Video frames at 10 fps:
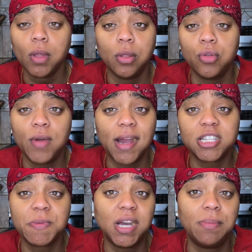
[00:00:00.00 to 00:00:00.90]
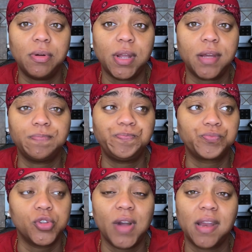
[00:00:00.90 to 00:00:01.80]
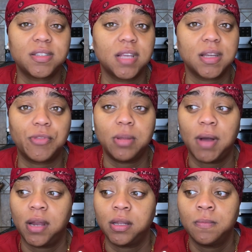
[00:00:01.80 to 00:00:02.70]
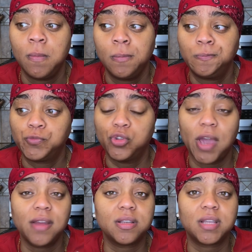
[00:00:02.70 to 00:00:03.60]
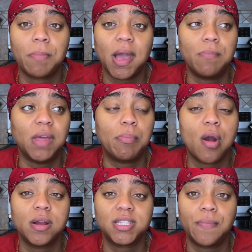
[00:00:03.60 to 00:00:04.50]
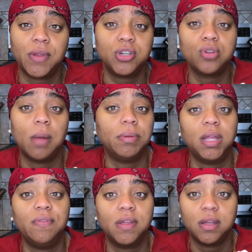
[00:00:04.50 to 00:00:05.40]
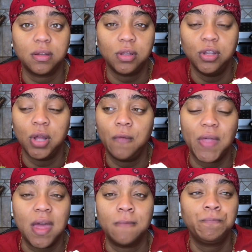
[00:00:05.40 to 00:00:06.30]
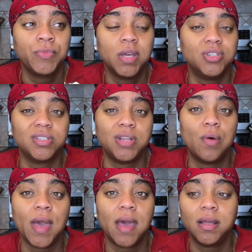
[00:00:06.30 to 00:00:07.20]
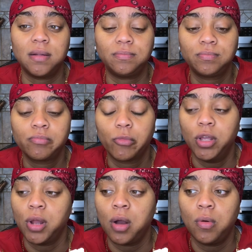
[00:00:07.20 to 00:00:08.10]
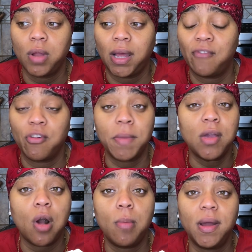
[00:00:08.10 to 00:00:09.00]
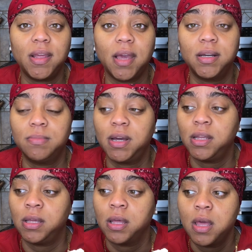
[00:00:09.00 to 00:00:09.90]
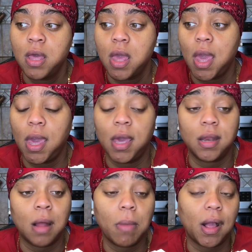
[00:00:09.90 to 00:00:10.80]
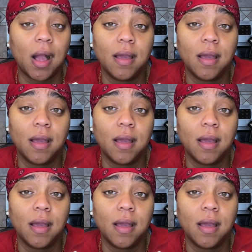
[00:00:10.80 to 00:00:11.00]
you got to speak up on that. You got to say something about it. You can't just sit back and be a part of something that you don't believe in. You know, that just don't add up. You know, like for me, all money ain't good money. And I'm like,